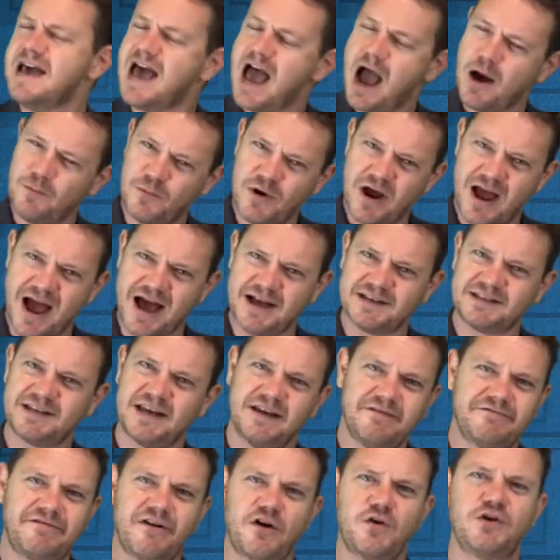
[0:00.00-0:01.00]
And we're
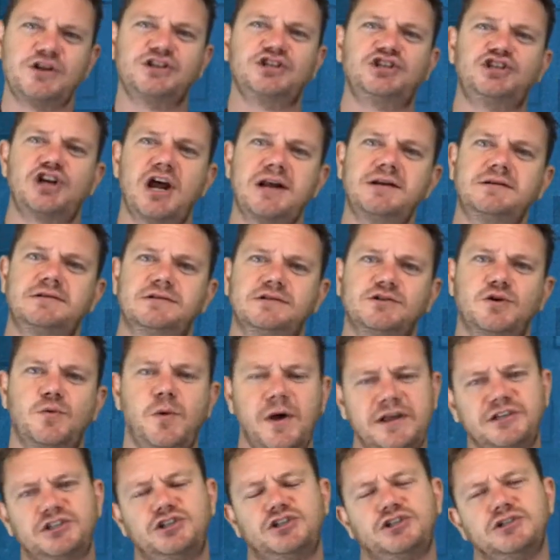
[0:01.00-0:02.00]
asking very gentle
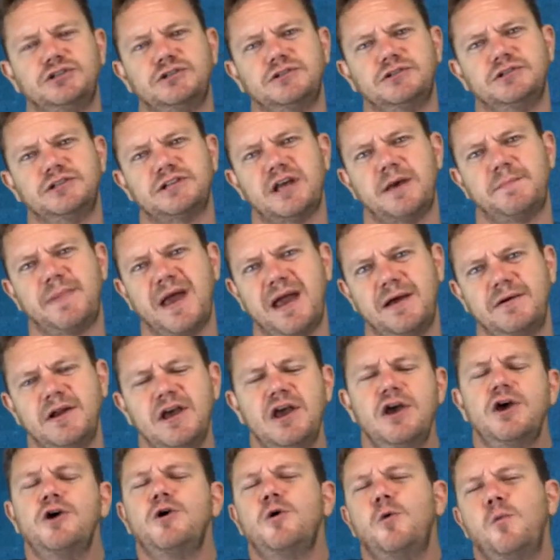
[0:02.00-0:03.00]
questions about,
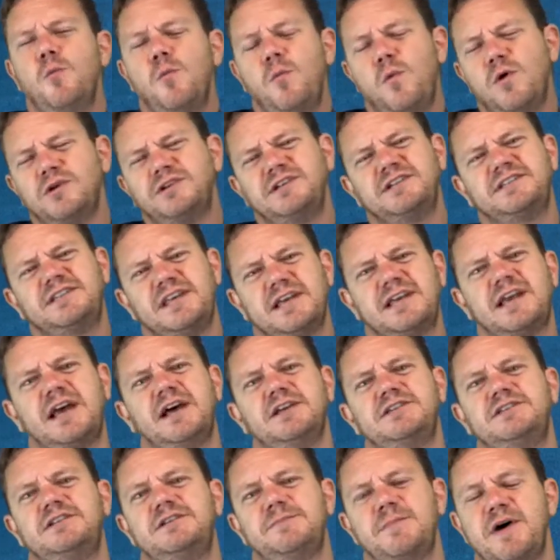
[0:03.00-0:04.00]
what does the
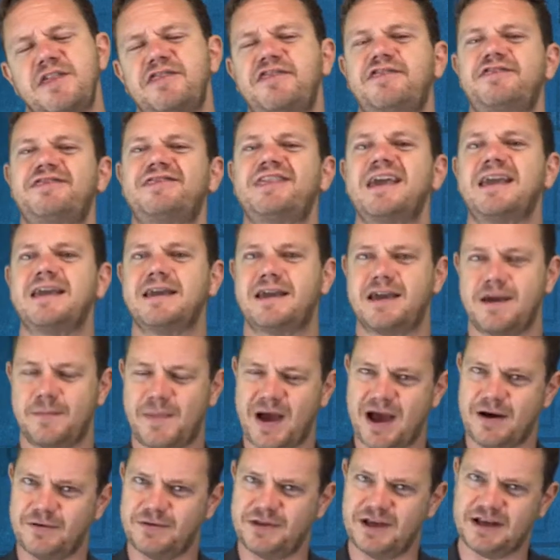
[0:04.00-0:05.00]
customer think
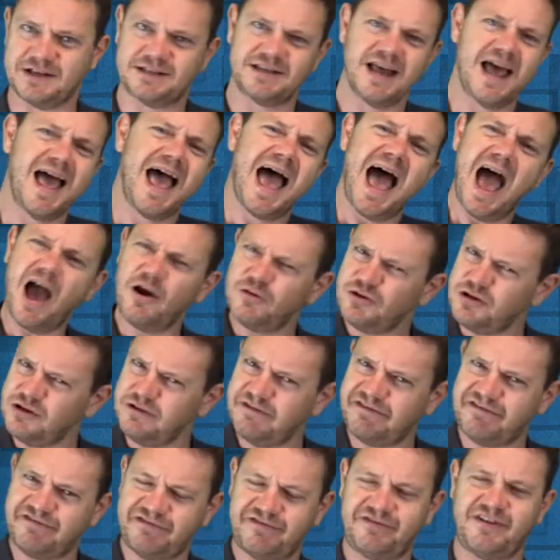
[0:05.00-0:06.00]
about this? How do
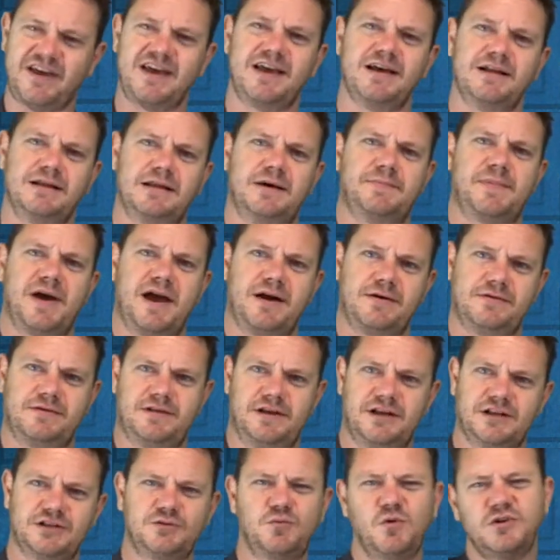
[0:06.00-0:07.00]
you feel about
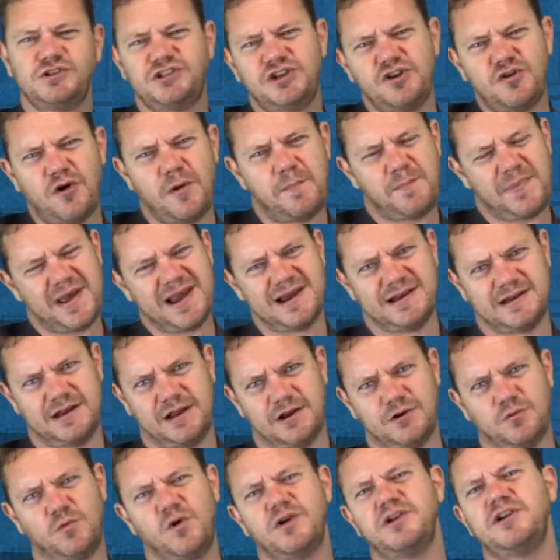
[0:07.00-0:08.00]
this? What's your
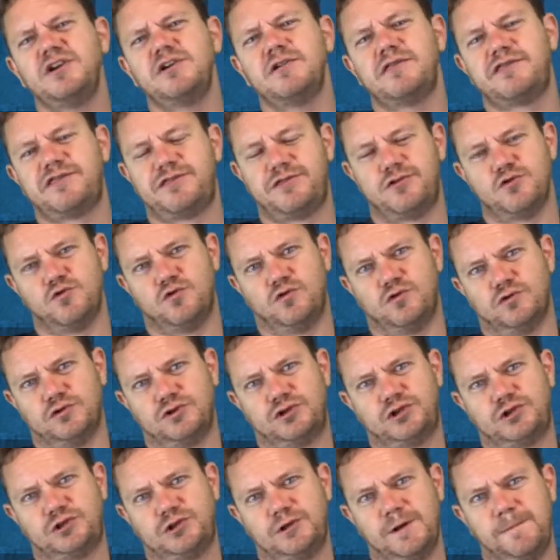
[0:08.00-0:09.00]
opinion? What are your
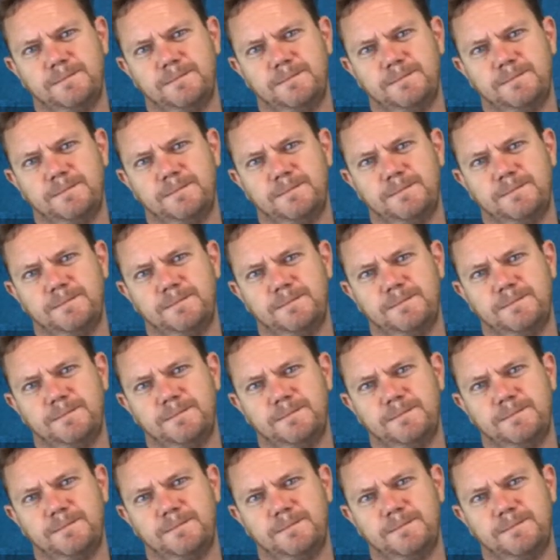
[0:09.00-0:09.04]
thoughts?